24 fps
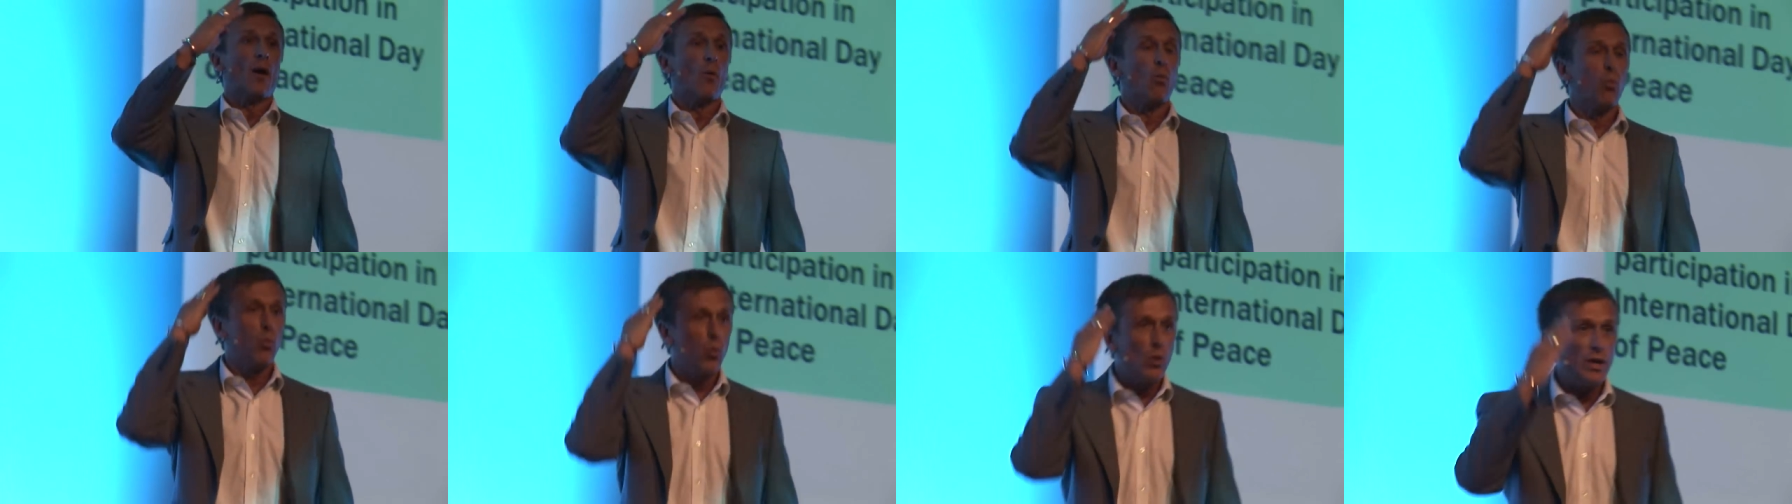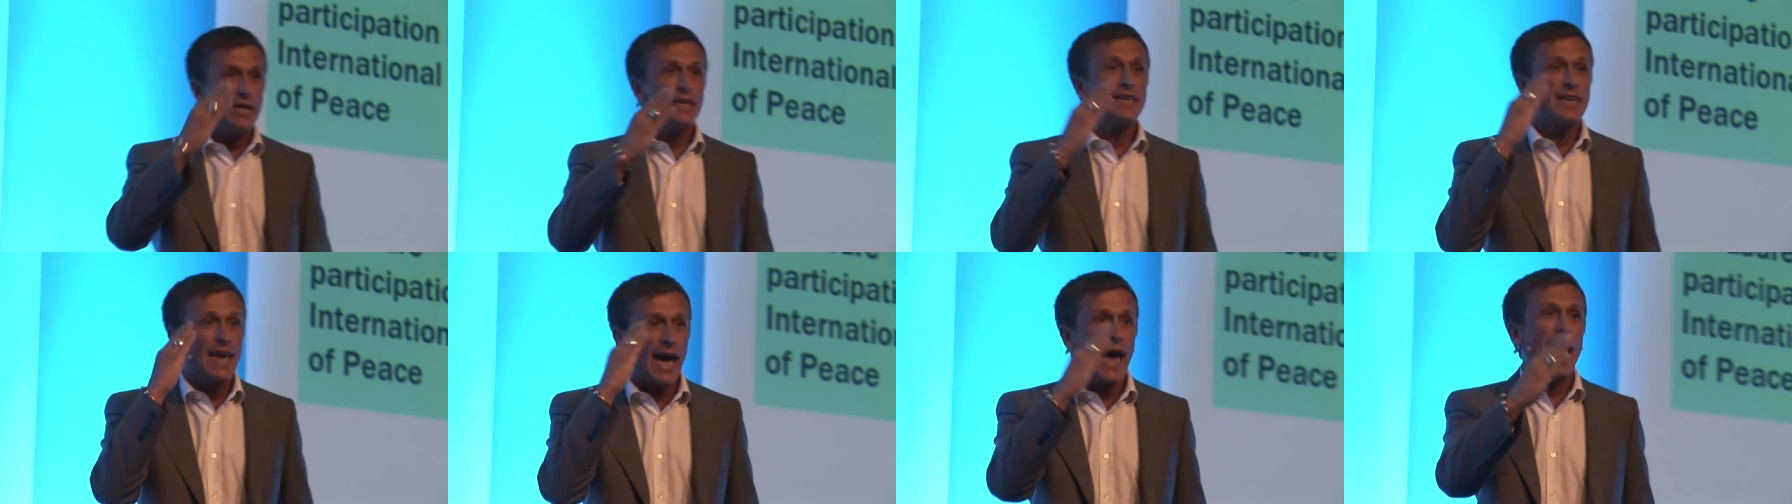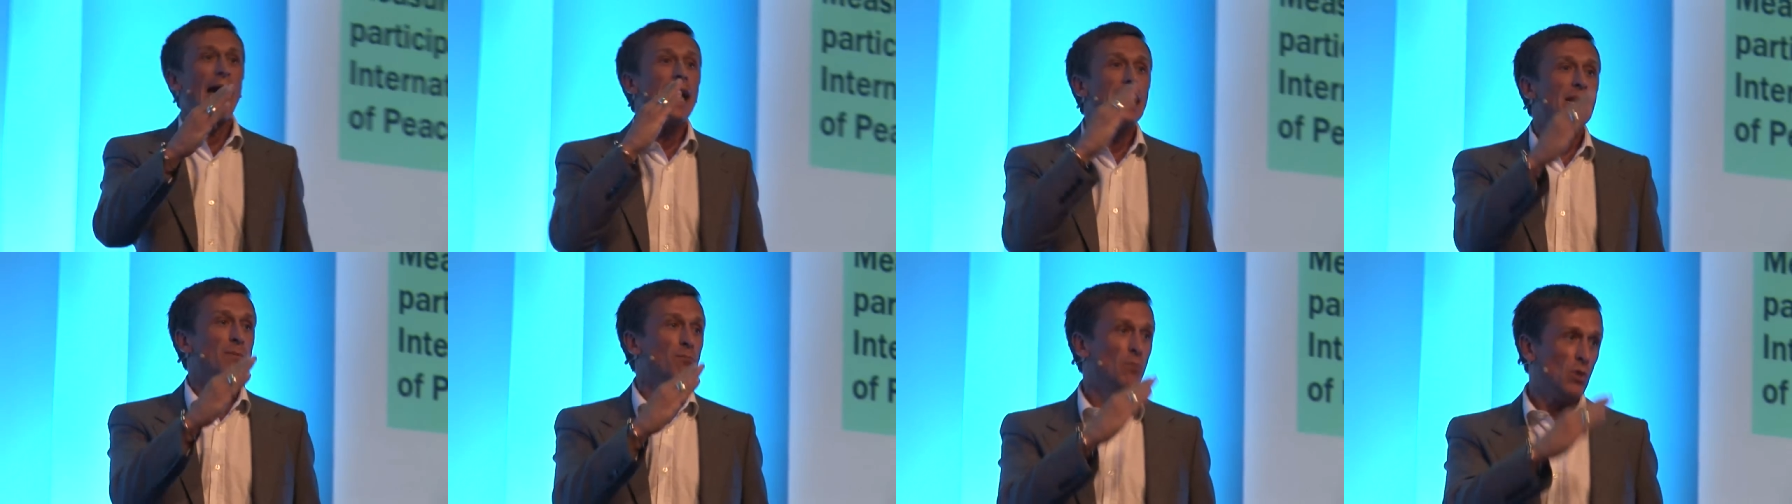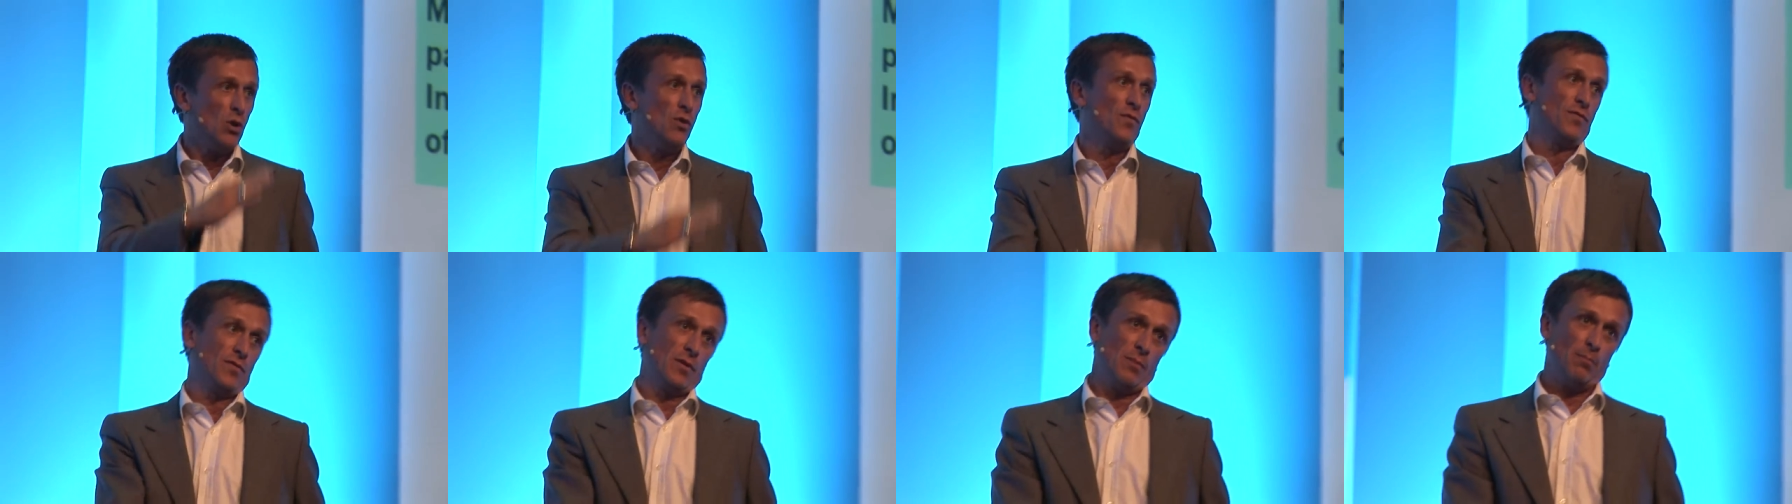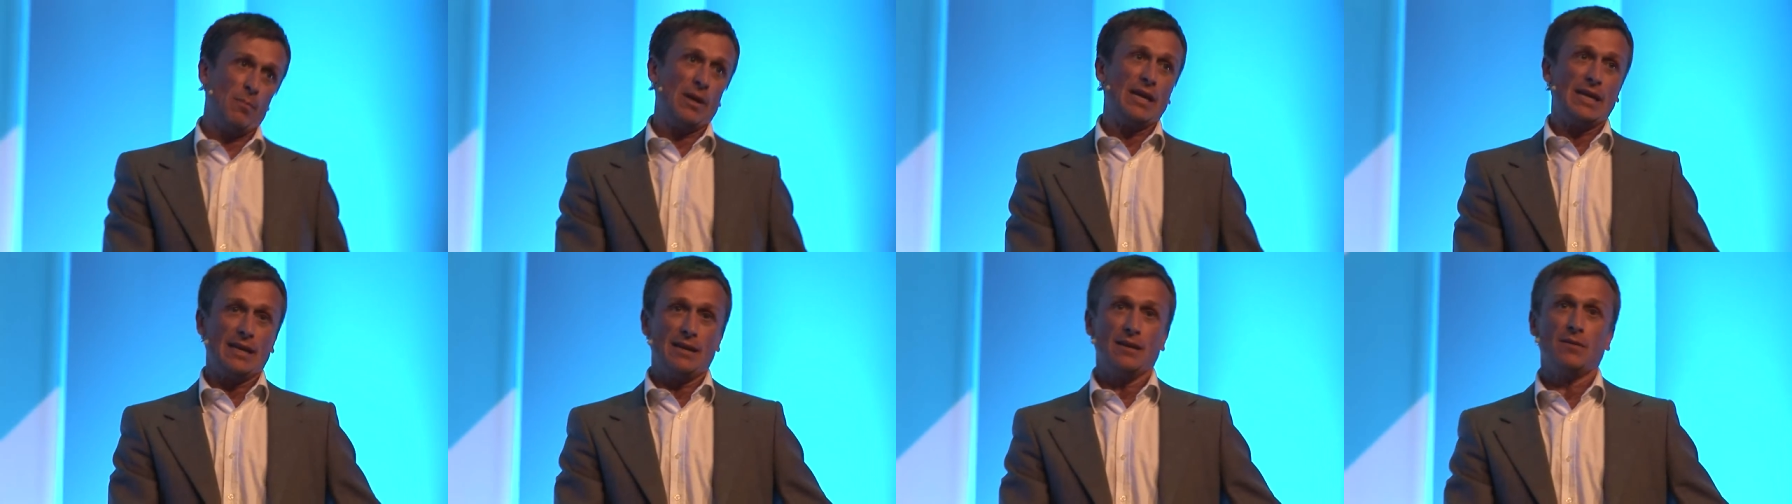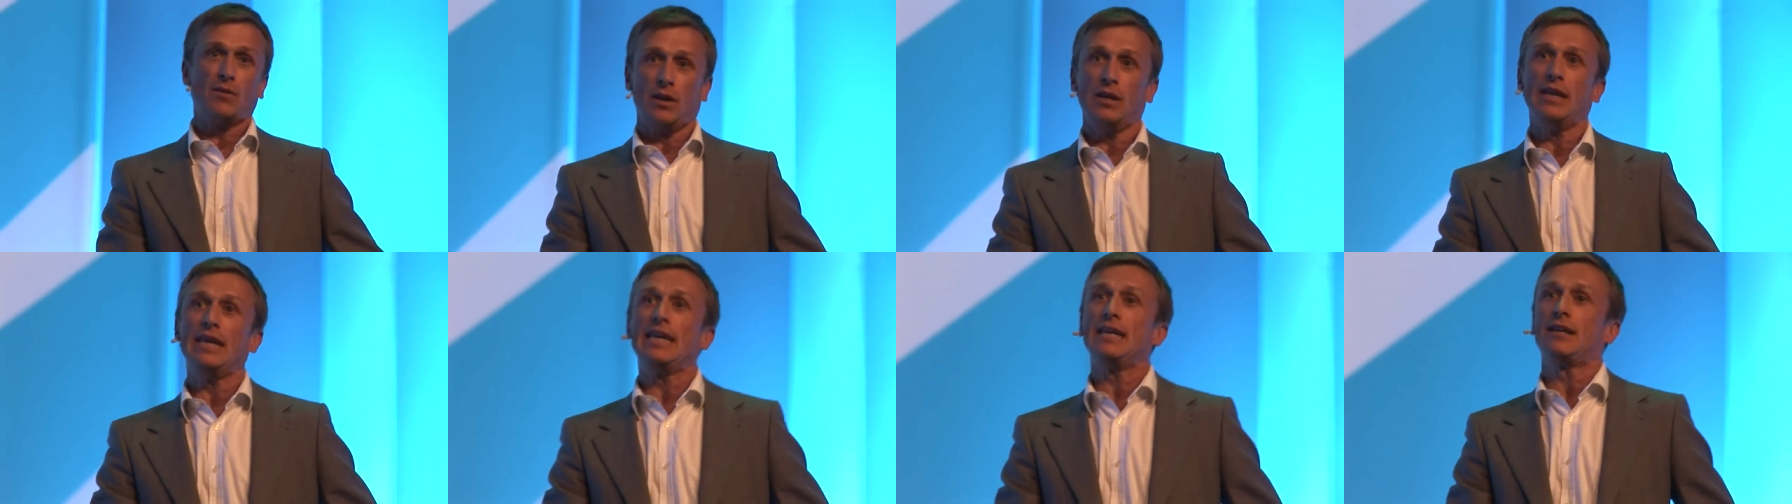that we can move the,
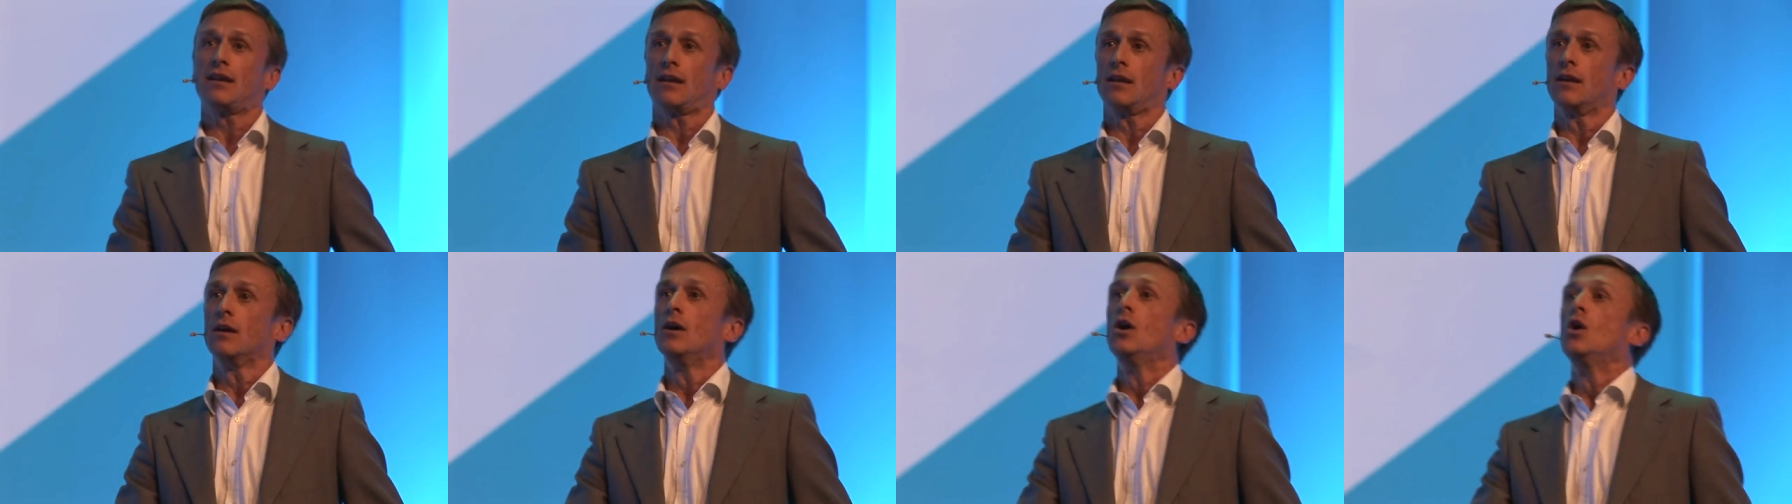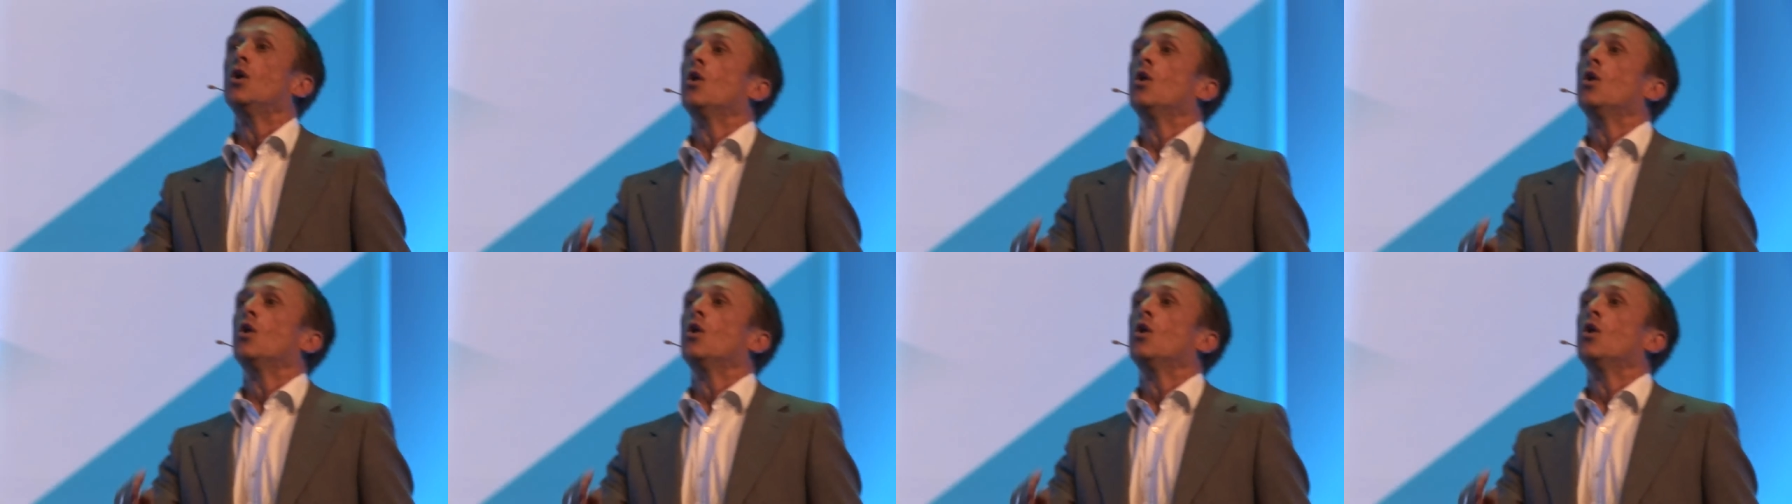the needle needle.